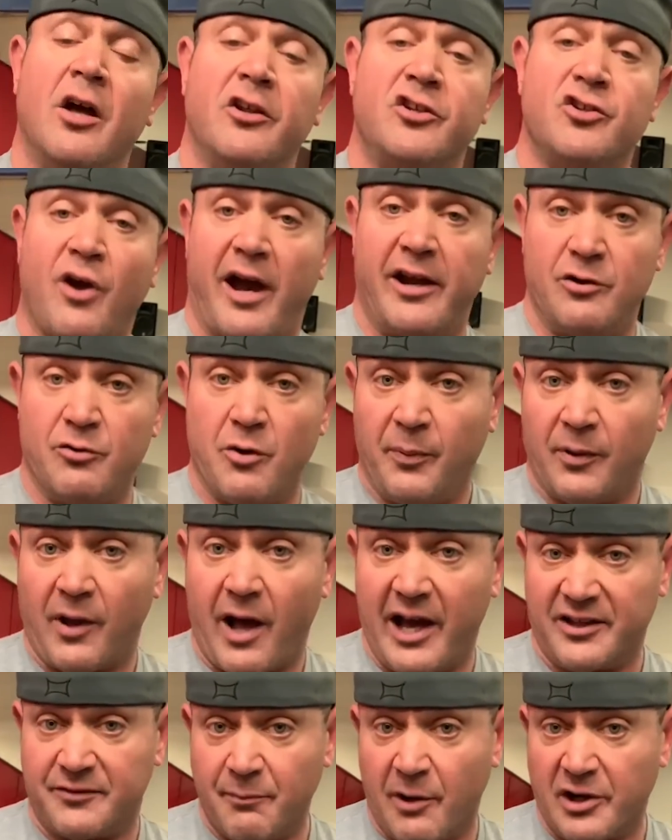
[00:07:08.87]
We're trying to
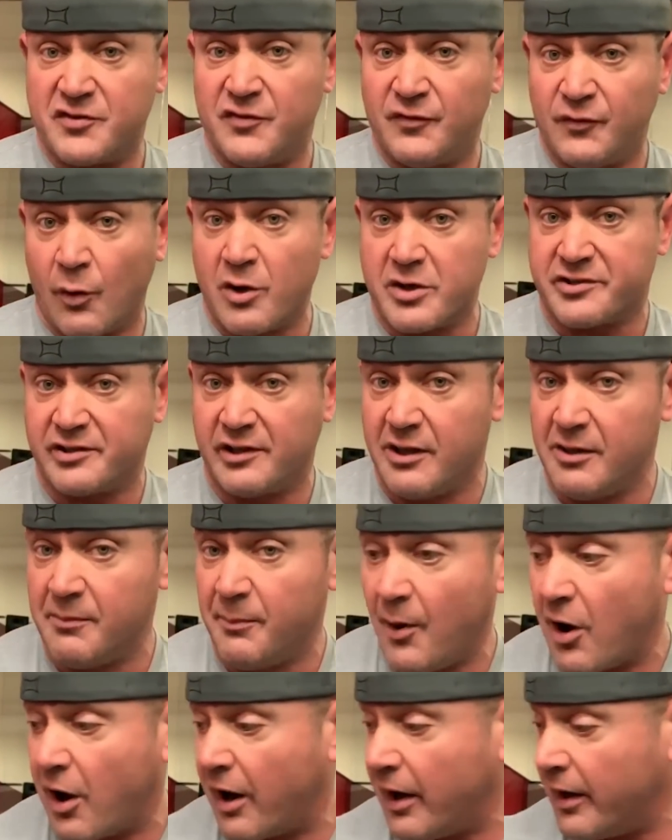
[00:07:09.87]
apply as much force into the
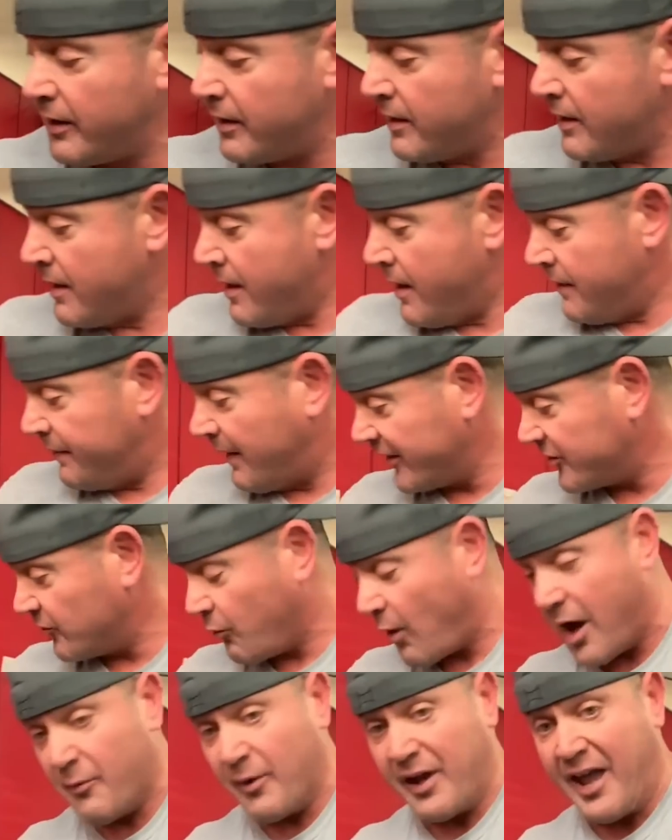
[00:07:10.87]
bar.
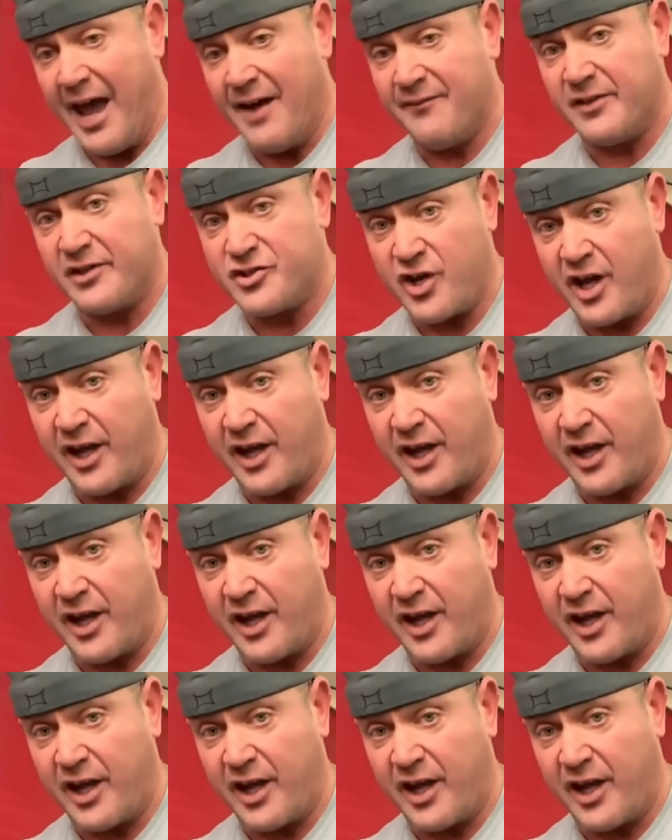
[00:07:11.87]
That's why we have the